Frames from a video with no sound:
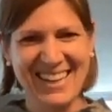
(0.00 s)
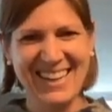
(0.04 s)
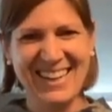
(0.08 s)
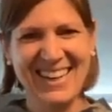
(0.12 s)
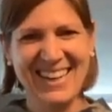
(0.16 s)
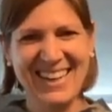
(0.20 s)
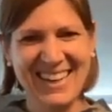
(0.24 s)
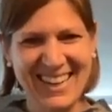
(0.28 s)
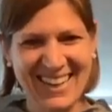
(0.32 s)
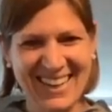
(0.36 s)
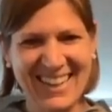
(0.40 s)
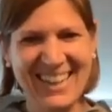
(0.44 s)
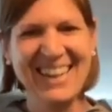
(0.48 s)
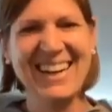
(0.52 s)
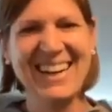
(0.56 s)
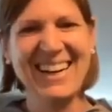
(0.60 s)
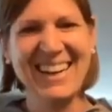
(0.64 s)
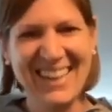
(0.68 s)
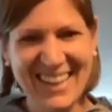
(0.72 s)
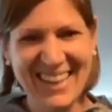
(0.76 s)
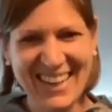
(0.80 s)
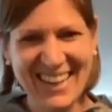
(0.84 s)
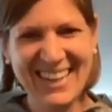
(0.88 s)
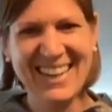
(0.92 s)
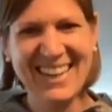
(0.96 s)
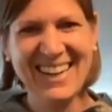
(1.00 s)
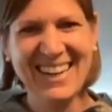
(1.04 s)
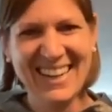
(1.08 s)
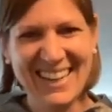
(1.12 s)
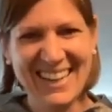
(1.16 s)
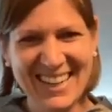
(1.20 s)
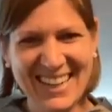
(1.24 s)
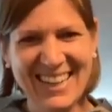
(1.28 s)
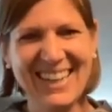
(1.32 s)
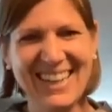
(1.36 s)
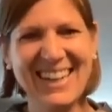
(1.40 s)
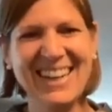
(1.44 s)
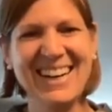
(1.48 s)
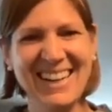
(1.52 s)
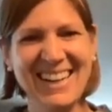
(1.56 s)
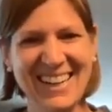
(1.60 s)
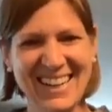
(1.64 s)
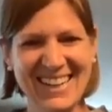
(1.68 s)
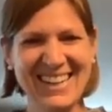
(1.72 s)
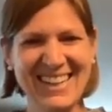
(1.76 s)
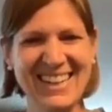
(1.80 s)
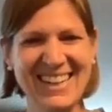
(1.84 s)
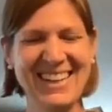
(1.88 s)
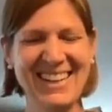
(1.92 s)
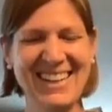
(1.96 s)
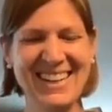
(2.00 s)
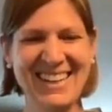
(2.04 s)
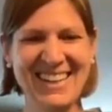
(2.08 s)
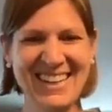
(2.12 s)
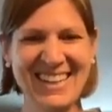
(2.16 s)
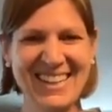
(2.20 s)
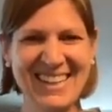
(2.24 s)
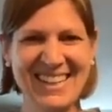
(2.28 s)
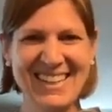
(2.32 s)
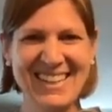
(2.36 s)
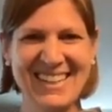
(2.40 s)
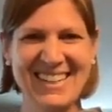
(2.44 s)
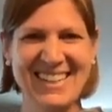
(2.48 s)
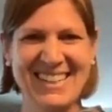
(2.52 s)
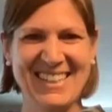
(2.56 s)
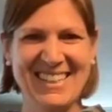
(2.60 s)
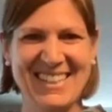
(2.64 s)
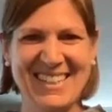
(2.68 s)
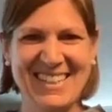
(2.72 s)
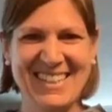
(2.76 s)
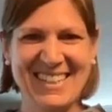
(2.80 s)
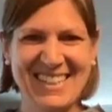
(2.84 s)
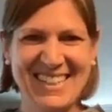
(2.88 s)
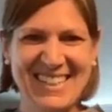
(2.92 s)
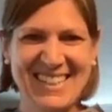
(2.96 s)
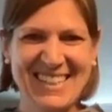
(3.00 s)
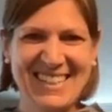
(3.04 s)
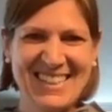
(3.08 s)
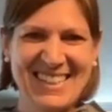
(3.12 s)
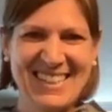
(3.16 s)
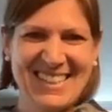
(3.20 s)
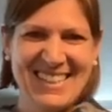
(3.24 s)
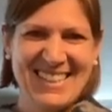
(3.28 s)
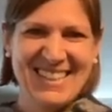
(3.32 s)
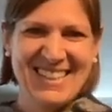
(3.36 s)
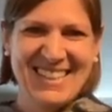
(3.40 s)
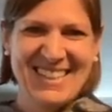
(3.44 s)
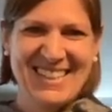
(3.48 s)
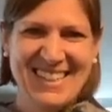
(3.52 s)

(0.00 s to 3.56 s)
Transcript: (silent)